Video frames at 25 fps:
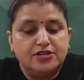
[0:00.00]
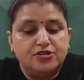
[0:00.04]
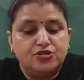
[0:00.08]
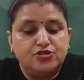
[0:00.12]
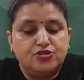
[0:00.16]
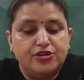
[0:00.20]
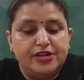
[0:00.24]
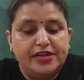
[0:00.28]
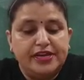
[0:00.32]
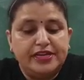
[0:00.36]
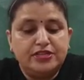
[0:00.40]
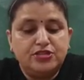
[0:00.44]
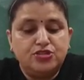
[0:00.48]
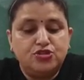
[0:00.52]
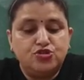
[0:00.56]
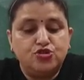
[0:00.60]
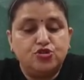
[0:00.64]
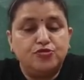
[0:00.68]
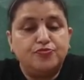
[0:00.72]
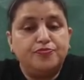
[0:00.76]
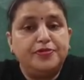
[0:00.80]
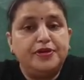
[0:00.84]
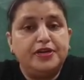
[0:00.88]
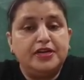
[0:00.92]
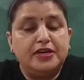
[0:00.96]
Drains
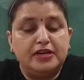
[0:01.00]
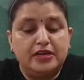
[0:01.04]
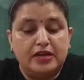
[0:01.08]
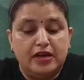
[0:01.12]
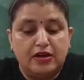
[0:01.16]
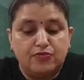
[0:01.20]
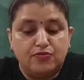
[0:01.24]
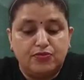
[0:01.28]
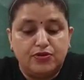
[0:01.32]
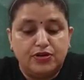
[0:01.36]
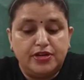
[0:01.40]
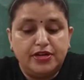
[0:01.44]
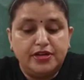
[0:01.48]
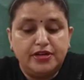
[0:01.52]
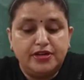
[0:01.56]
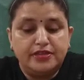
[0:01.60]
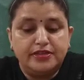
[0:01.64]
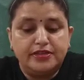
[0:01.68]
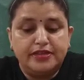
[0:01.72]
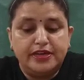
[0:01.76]
should be covered.